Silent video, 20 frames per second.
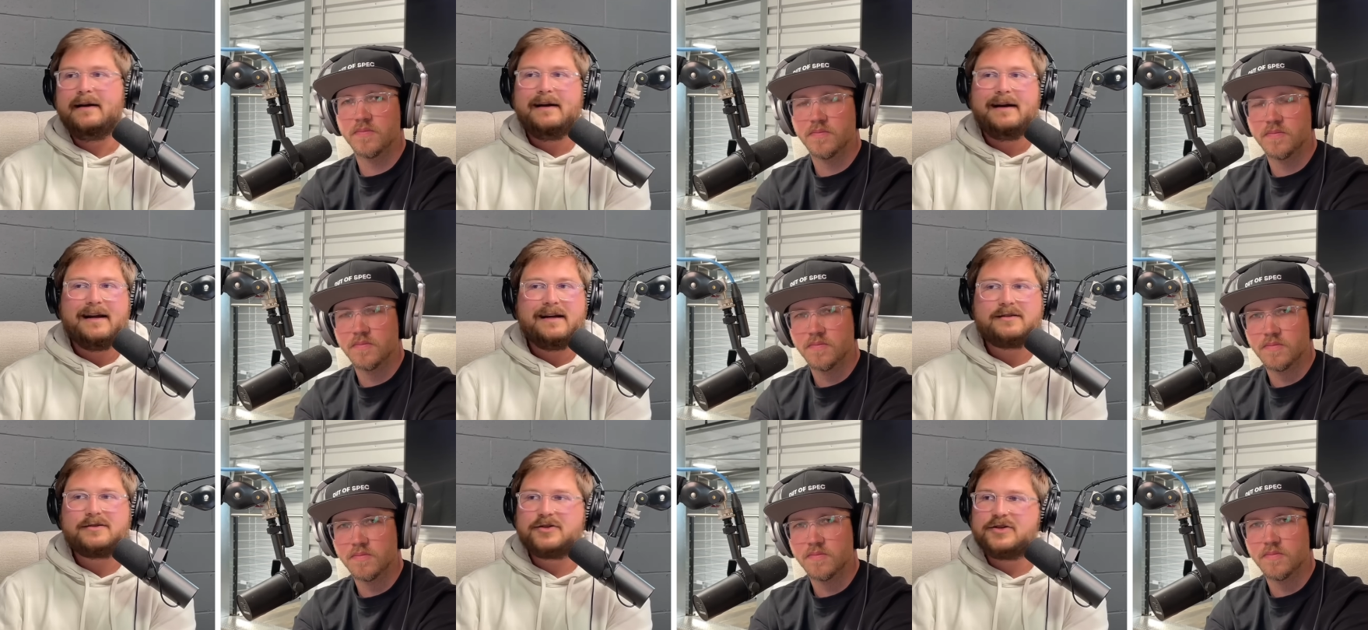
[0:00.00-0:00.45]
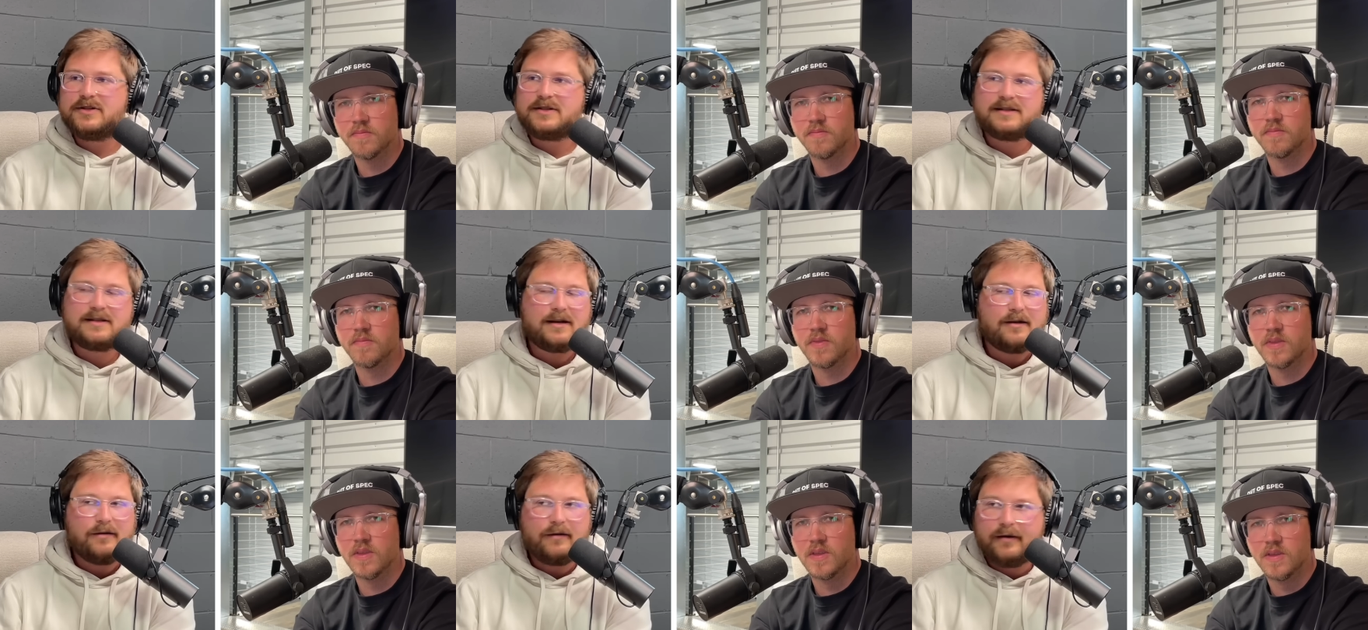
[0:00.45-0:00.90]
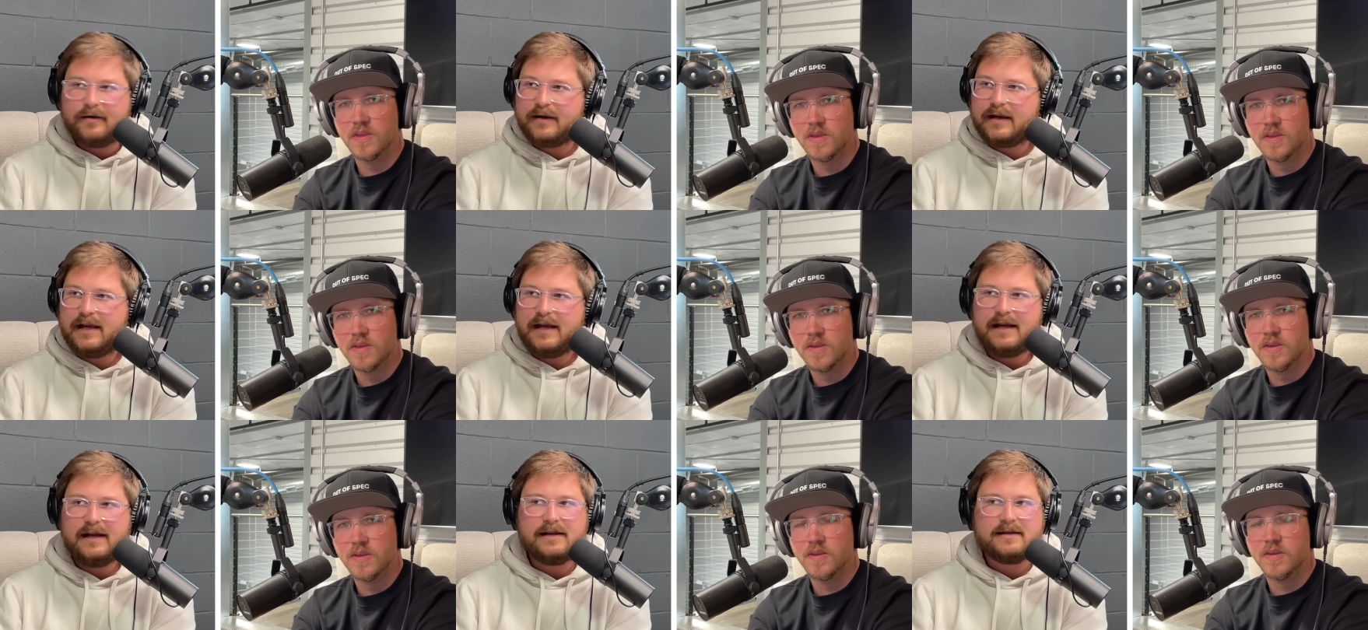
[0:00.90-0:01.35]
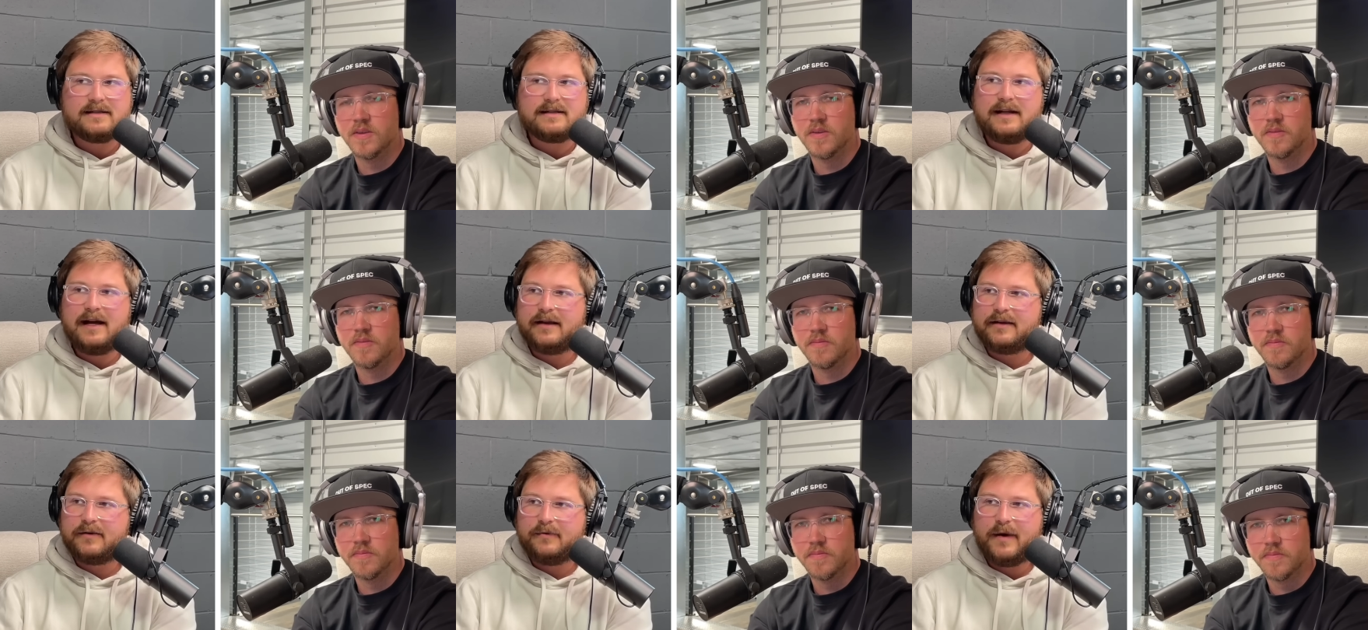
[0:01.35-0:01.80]
Speaker 1: It's just clunky. It's
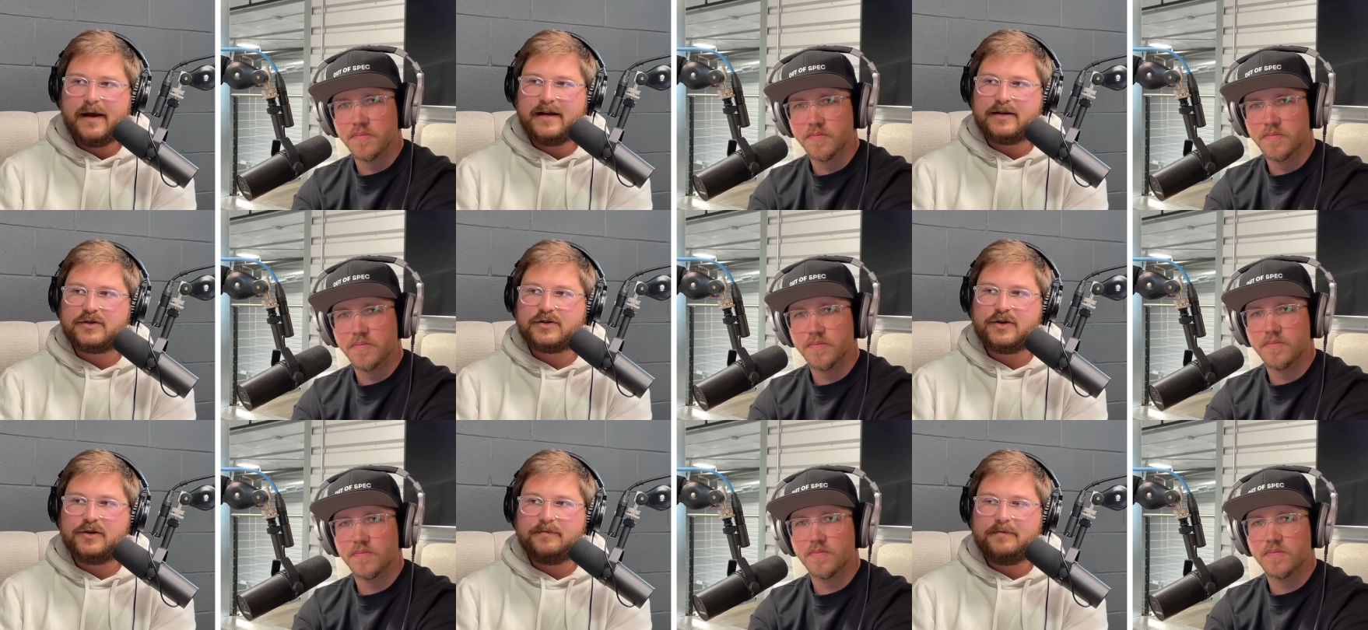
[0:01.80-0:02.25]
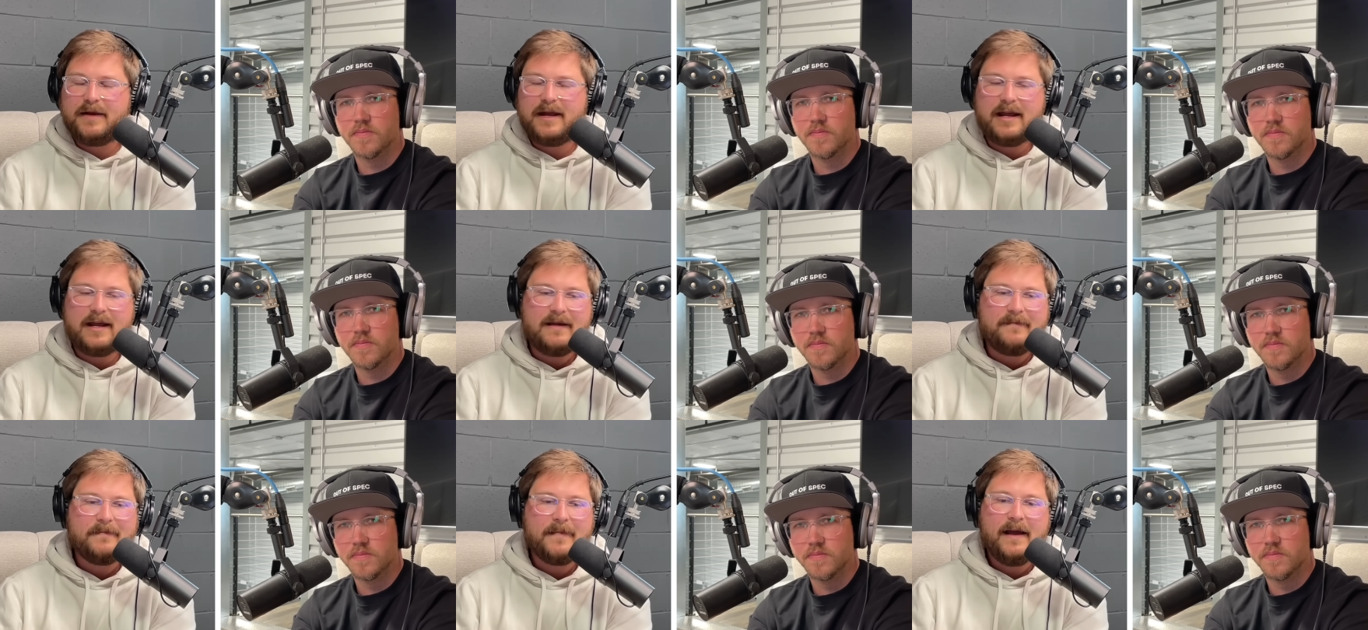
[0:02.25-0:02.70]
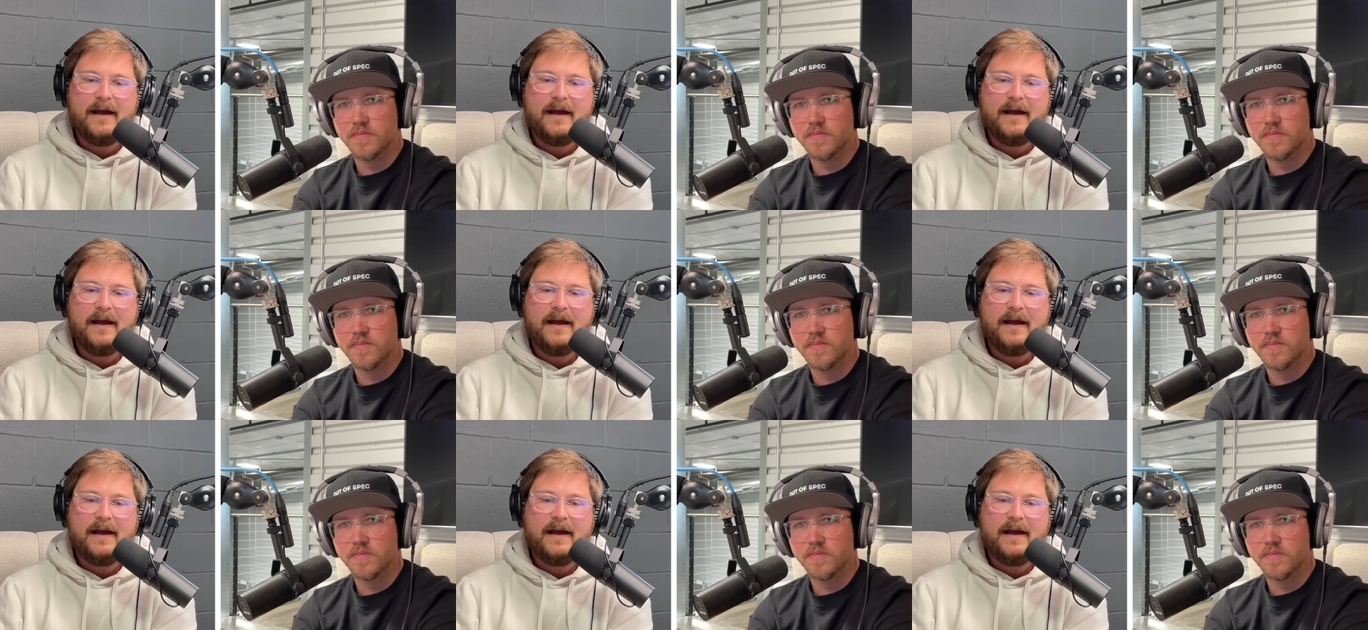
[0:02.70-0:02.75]
not the way it should be.